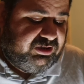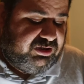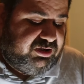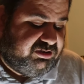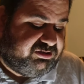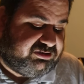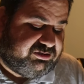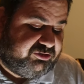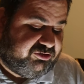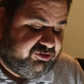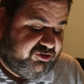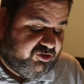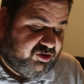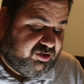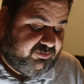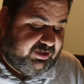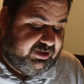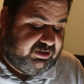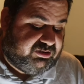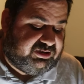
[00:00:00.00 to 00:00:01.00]
used to do
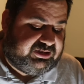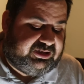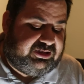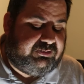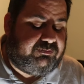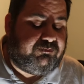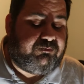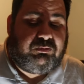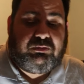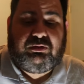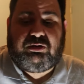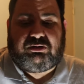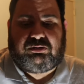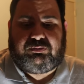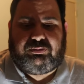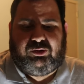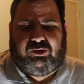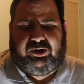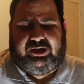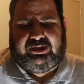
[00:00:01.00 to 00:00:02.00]
to me as a little
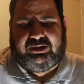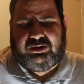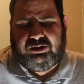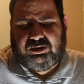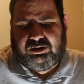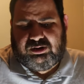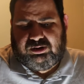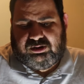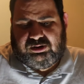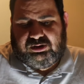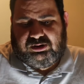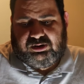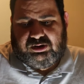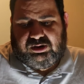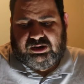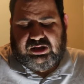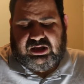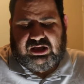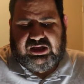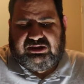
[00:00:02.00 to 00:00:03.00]
boy.
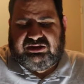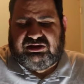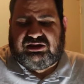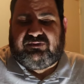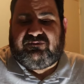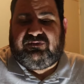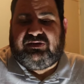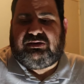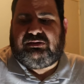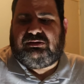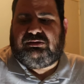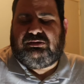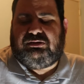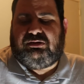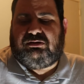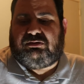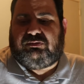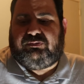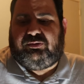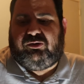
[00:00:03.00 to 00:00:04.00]
Something
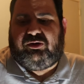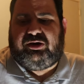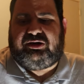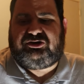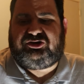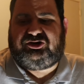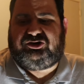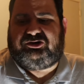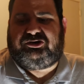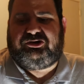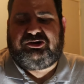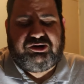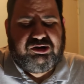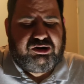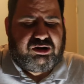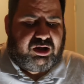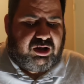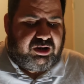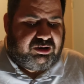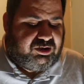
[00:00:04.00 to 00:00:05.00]
little boys should
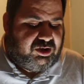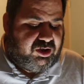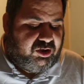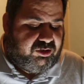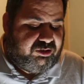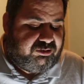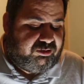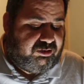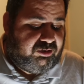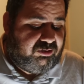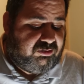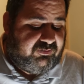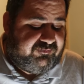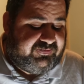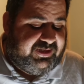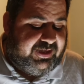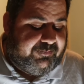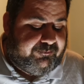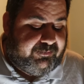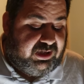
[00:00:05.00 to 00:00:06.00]
not go through with
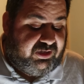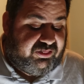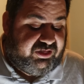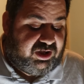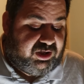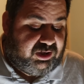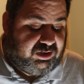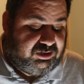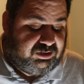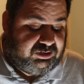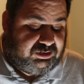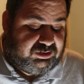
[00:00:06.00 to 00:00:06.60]
their mother.